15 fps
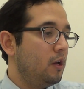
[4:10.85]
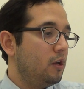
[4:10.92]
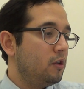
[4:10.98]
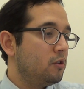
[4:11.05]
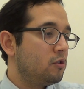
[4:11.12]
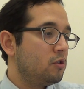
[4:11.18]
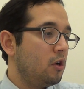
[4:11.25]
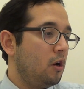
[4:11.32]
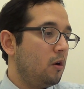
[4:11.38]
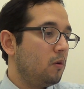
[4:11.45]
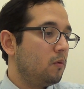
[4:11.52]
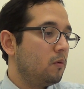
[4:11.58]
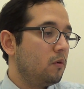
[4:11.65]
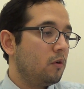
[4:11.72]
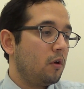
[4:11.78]

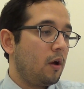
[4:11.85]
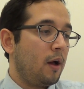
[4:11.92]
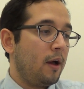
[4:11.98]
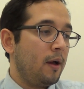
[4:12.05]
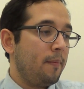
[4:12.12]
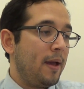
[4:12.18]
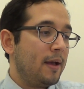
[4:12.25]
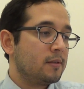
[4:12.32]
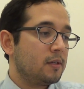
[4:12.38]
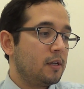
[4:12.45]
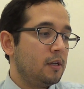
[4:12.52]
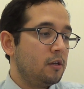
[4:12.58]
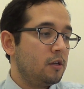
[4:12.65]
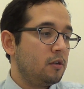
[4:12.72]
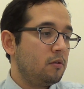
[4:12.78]
So I'm
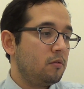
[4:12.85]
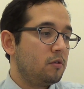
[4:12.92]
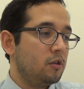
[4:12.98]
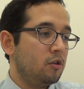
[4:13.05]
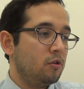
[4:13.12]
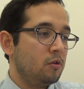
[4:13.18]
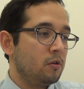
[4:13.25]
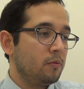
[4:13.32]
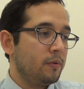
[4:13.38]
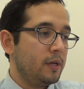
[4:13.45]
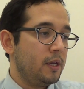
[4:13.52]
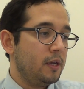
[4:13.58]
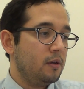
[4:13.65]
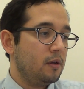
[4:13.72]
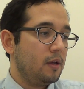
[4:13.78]
asking you to do your
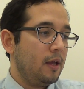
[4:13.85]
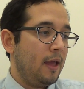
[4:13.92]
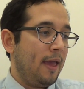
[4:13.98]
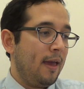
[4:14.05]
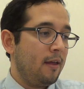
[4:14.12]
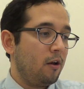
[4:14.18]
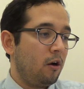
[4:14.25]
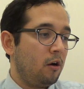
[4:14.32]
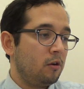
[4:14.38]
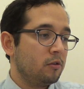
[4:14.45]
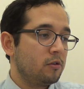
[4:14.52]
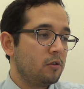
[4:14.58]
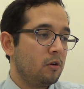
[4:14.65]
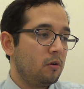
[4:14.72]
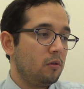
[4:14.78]
reading and
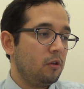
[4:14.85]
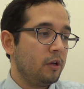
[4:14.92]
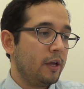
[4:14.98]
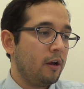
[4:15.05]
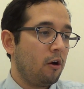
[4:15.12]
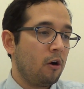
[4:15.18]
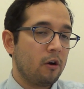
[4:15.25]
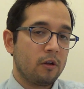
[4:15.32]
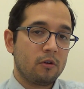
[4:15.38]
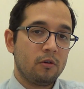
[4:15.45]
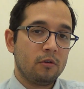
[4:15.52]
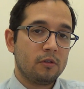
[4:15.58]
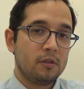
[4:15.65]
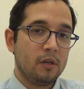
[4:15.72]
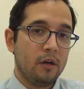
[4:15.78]
also look at
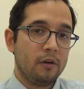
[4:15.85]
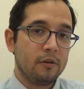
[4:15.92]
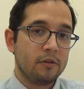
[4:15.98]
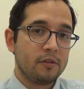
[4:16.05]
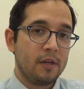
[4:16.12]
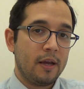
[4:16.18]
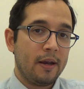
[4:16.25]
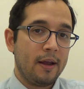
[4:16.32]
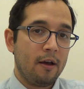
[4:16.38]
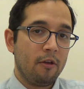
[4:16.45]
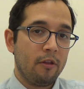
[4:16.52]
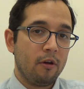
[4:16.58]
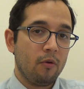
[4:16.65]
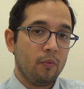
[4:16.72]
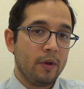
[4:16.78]
articles to understand how
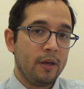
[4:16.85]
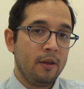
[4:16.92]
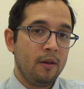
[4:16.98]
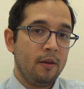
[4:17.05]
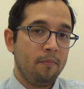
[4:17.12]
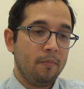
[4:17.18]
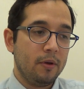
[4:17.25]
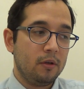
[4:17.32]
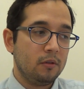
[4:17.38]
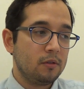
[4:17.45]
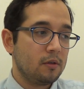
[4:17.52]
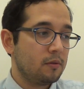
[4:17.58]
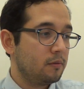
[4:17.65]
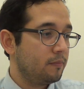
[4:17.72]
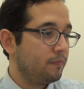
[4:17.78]
they're written and built.
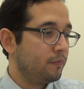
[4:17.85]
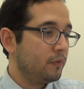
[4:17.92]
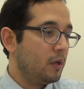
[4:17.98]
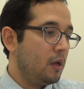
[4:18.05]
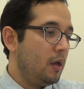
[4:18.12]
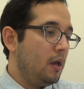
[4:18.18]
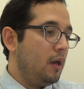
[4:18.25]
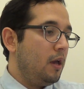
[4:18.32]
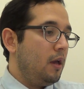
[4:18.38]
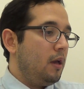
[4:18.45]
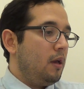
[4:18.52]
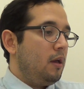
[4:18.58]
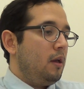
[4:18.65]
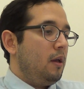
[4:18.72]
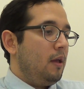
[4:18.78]

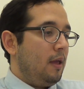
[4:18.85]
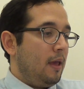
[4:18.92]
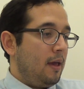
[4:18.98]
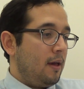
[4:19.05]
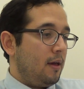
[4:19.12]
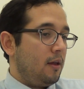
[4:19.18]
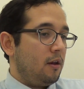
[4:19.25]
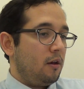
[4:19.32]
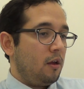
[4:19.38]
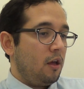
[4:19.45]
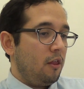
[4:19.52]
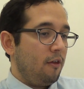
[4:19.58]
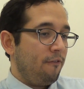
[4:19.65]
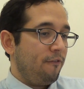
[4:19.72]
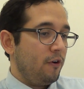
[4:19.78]
And
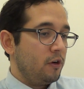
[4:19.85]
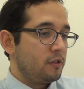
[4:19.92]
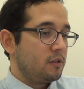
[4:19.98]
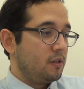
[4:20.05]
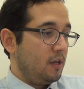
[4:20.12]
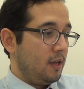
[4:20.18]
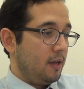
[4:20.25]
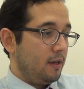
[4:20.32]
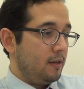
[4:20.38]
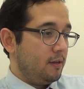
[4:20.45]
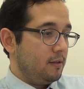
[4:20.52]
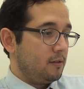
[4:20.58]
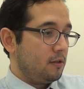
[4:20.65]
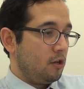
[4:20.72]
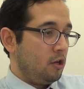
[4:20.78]
the first thing
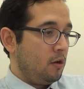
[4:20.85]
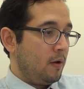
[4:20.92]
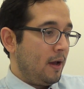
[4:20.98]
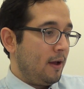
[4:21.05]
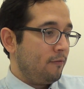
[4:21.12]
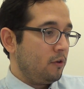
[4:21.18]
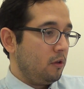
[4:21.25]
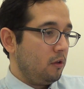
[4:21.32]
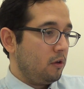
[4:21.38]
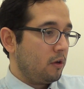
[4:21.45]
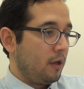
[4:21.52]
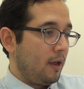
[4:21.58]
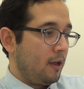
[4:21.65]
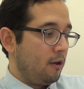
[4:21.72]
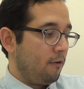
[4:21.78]
is you have to
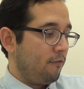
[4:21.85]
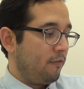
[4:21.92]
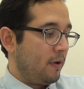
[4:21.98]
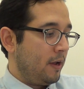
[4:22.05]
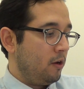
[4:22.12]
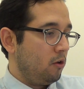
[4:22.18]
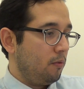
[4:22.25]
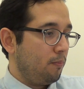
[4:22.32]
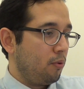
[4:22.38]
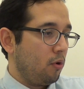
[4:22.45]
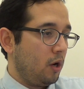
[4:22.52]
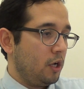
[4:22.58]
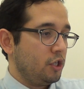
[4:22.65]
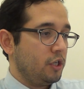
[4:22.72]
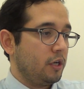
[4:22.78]
look at your final
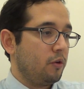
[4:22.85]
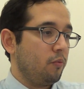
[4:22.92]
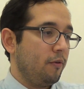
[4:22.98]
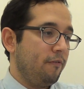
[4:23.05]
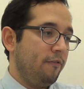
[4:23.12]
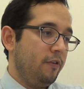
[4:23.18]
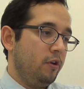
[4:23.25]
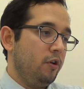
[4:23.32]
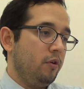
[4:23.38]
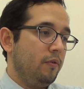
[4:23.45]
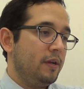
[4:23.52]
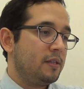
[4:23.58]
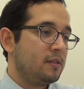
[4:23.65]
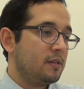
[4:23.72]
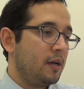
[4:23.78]
project review.
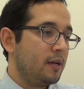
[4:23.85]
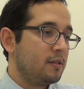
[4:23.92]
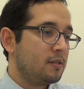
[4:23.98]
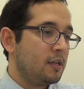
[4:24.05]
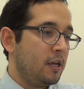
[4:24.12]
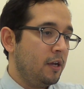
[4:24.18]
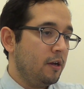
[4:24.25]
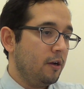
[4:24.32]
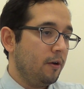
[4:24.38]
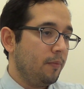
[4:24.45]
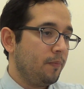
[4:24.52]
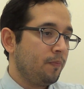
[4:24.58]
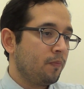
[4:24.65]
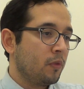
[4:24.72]
It says here,